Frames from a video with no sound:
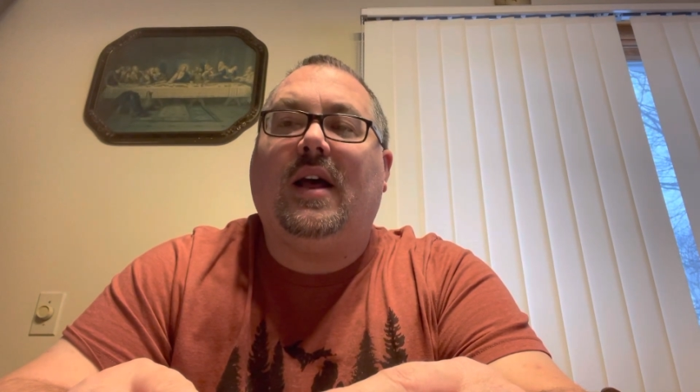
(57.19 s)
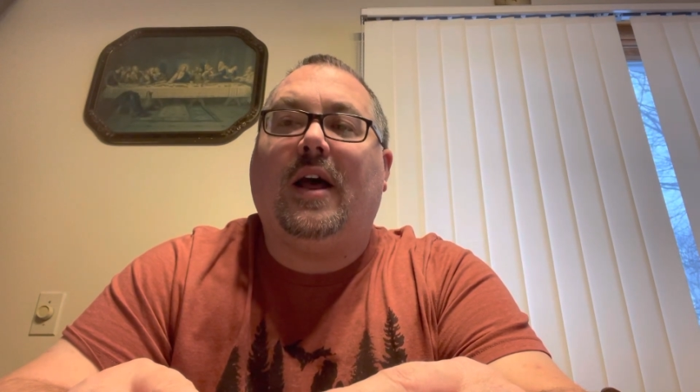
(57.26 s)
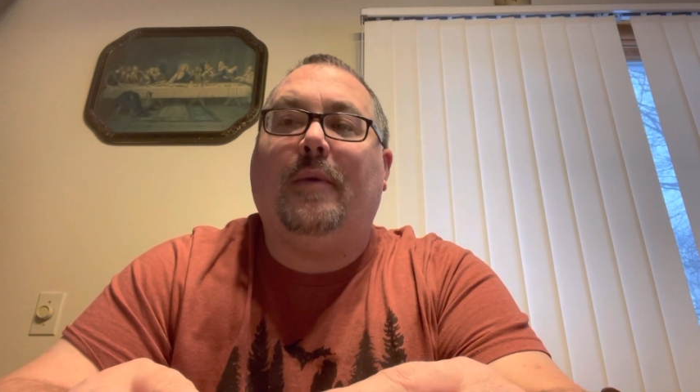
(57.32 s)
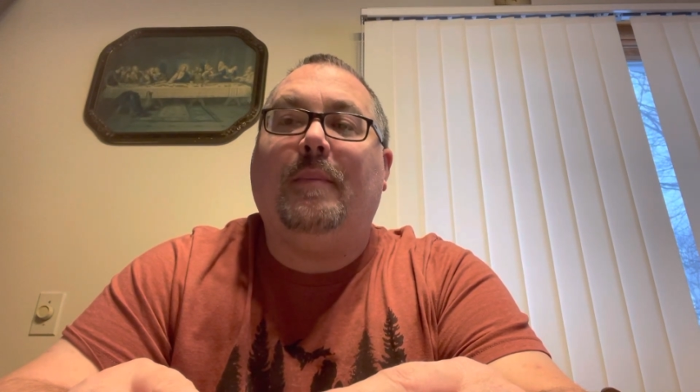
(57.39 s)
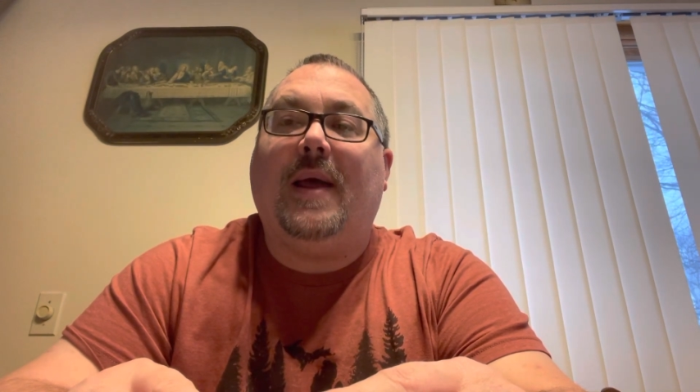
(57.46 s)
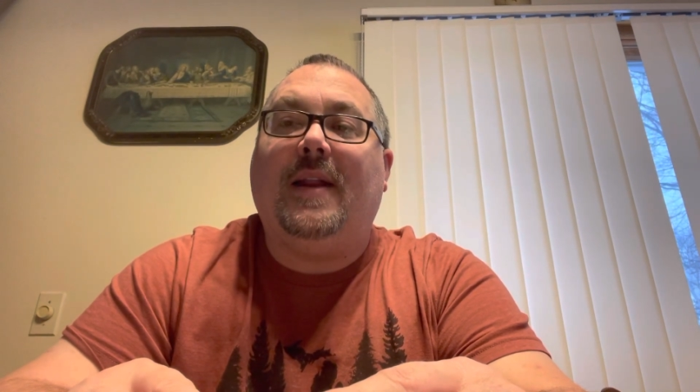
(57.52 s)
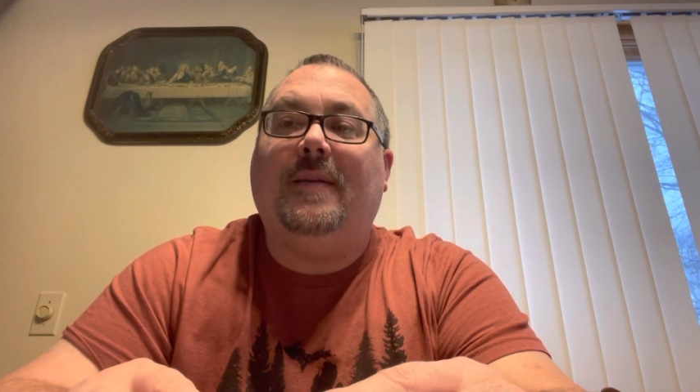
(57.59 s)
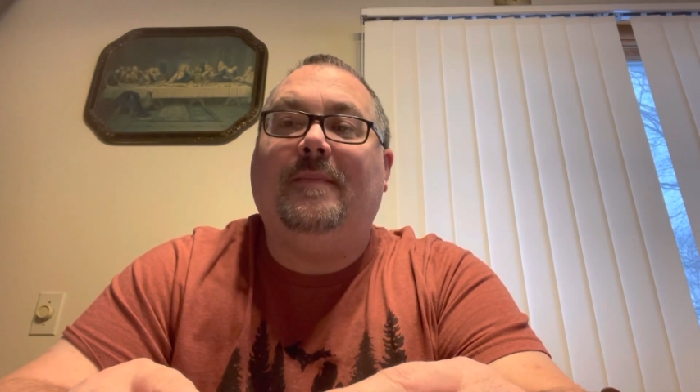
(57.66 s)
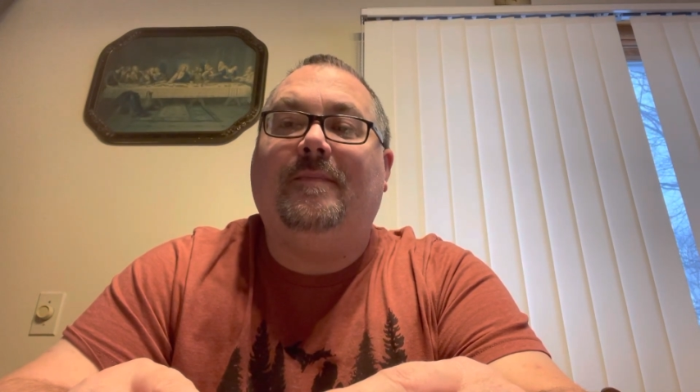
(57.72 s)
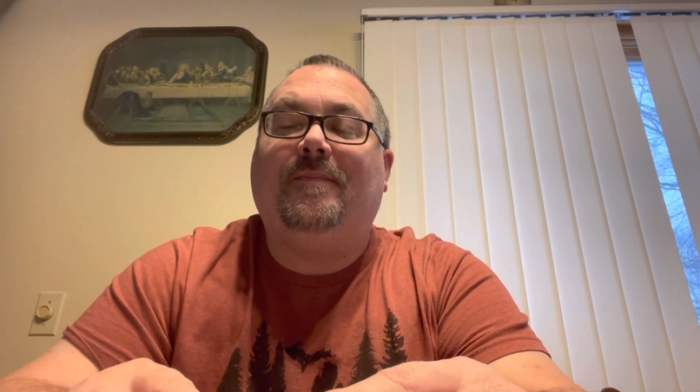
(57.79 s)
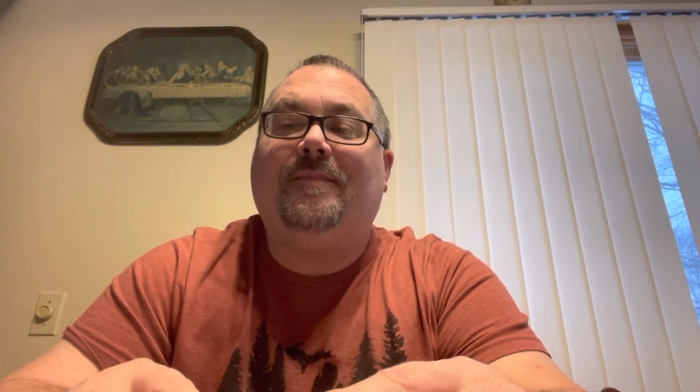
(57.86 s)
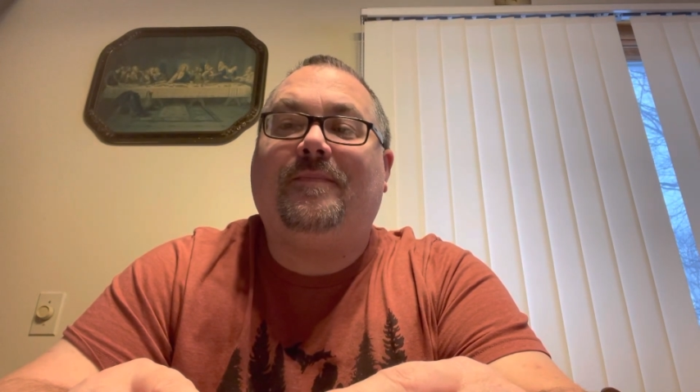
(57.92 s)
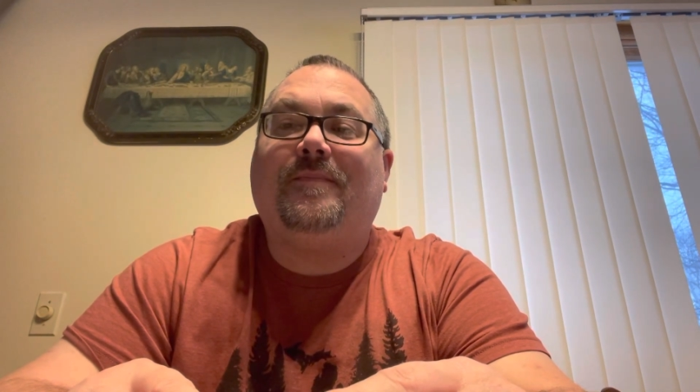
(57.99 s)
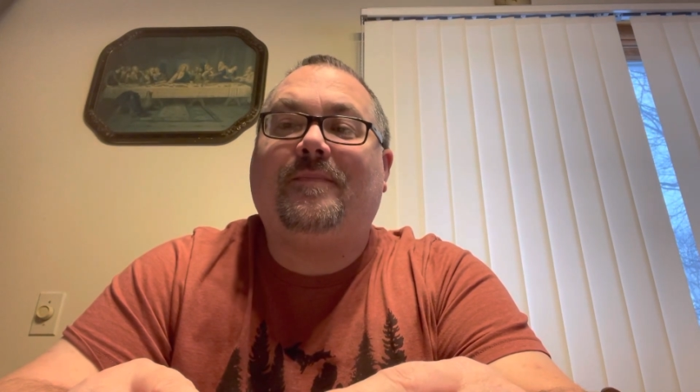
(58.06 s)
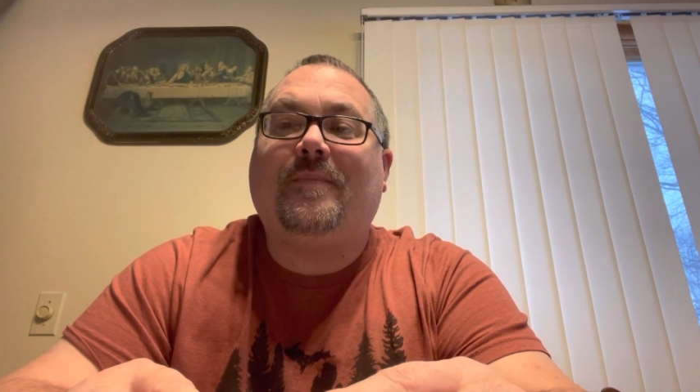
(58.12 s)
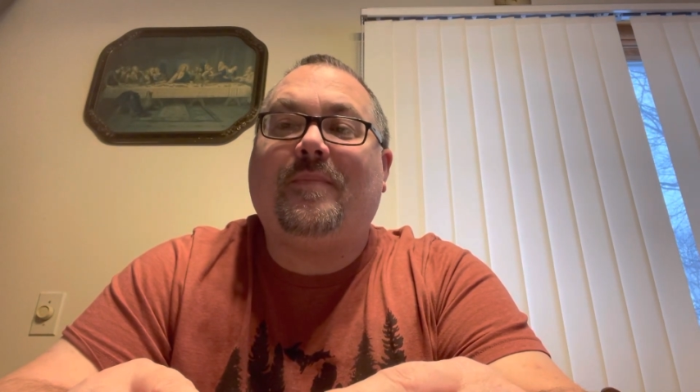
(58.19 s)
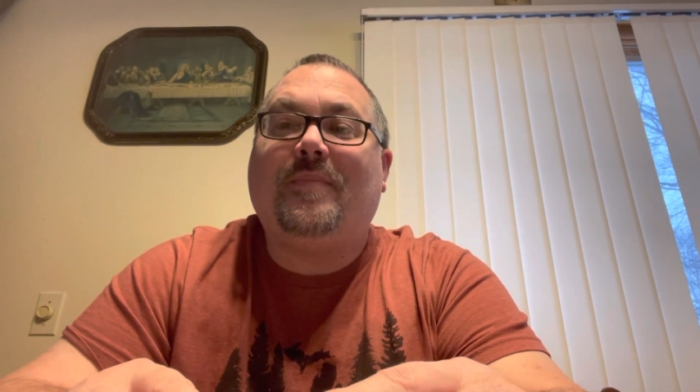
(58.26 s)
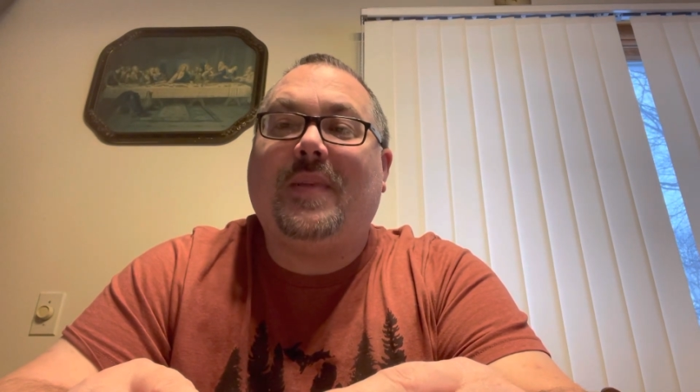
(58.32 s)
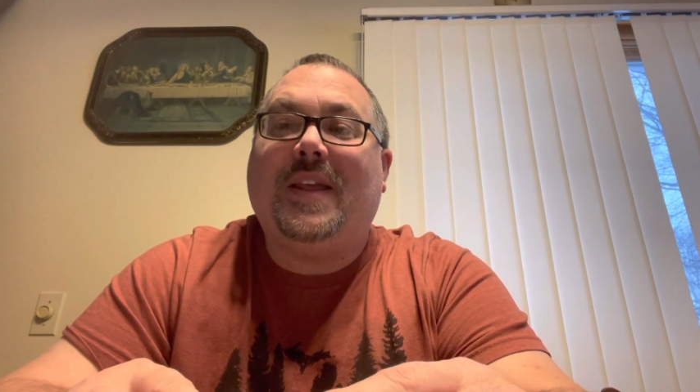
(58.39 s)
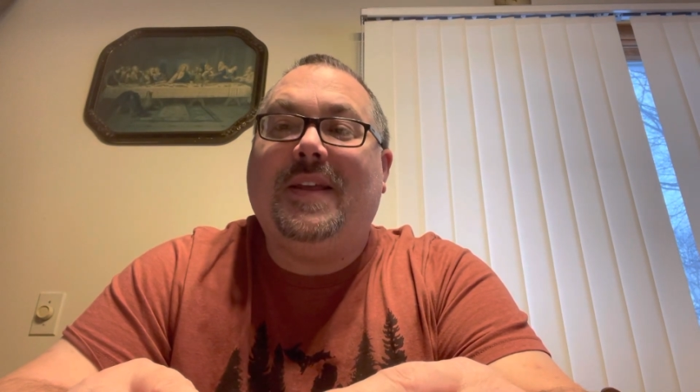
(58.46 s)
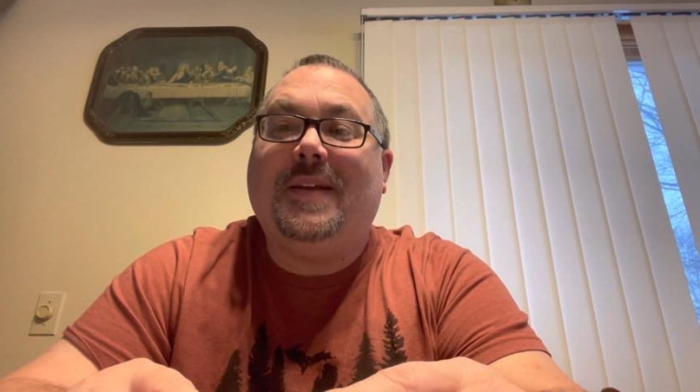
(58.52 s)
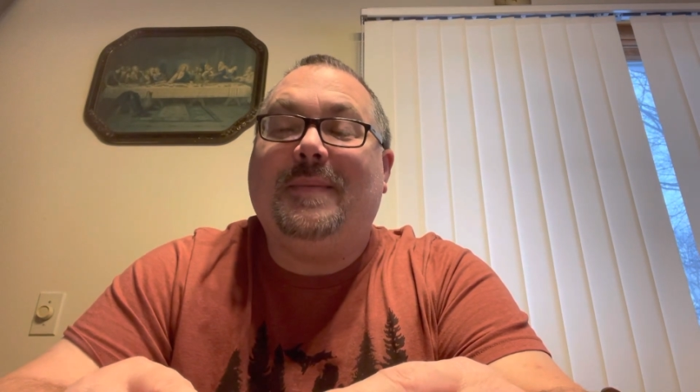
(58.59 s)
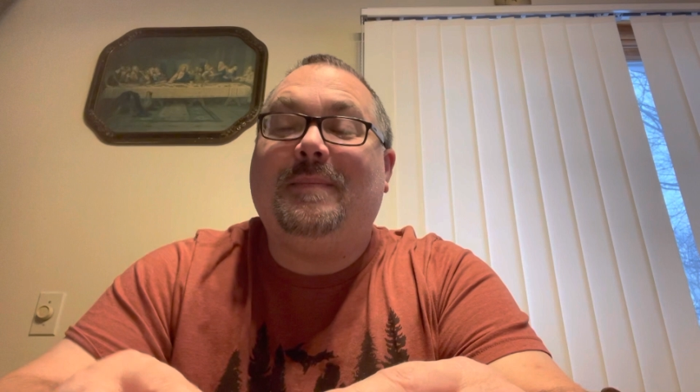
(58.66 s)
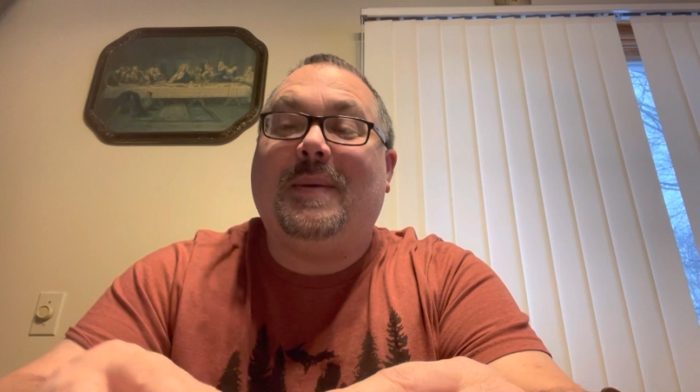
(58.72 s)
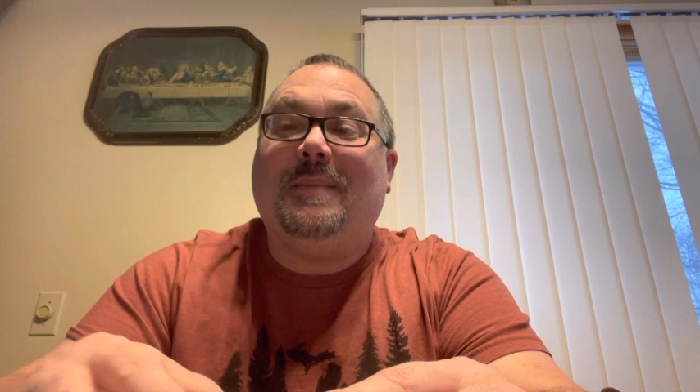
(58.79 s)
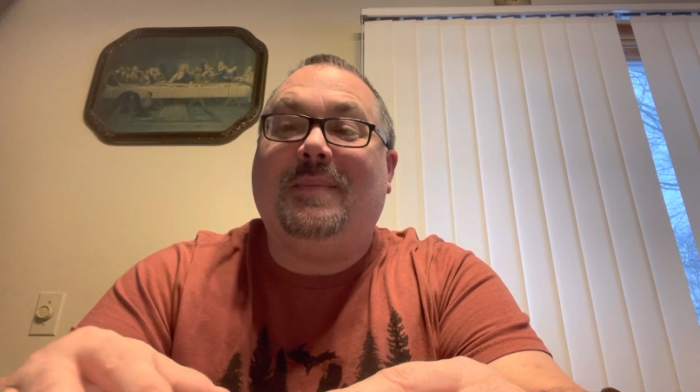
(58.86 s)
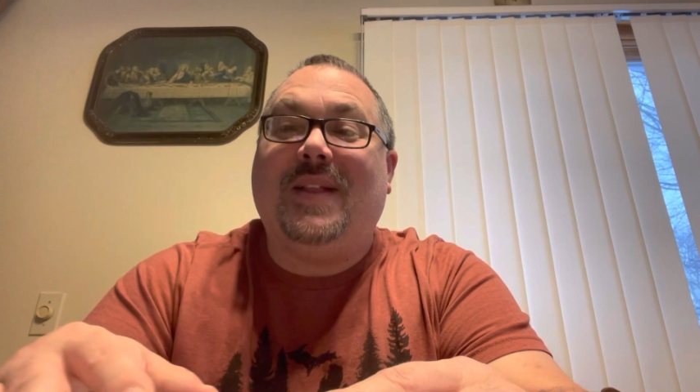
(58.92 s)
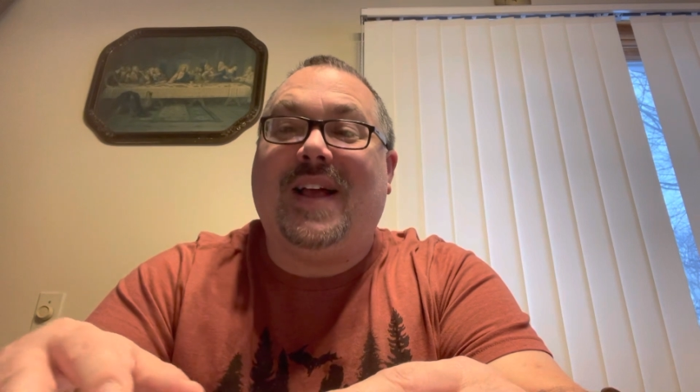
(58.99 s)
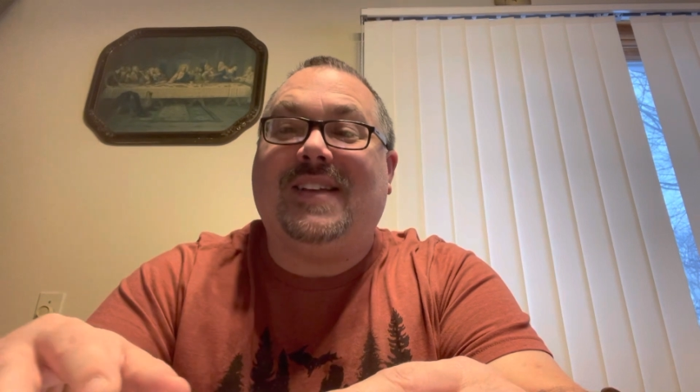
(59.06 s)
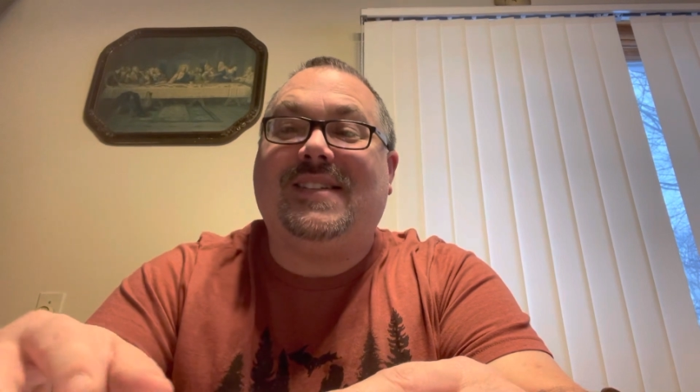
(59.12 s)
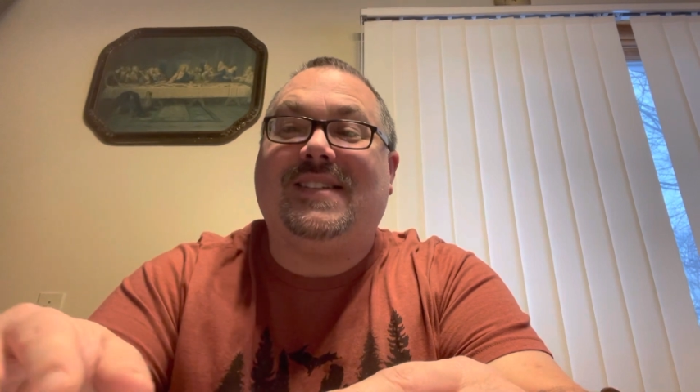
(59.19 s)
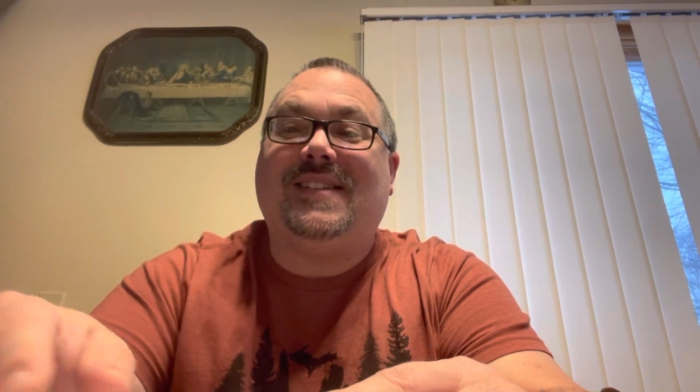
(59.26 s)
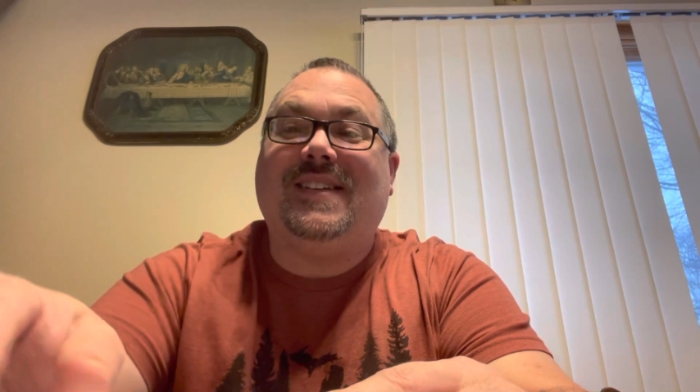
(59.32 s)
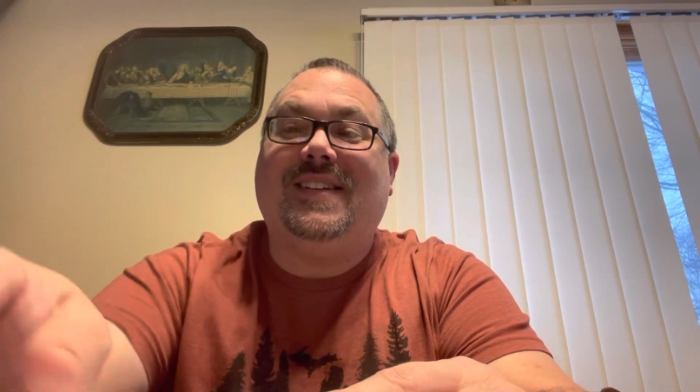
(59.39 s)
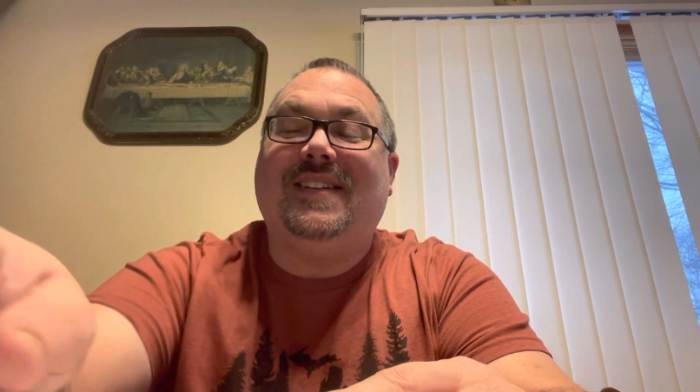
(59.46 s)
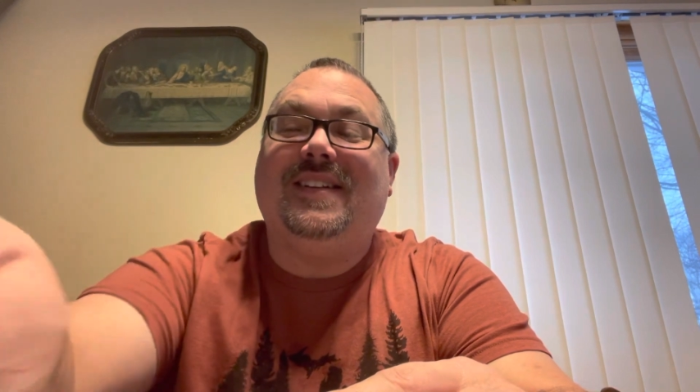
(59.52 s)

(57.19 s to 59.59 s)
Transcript: Amen. Be blessed.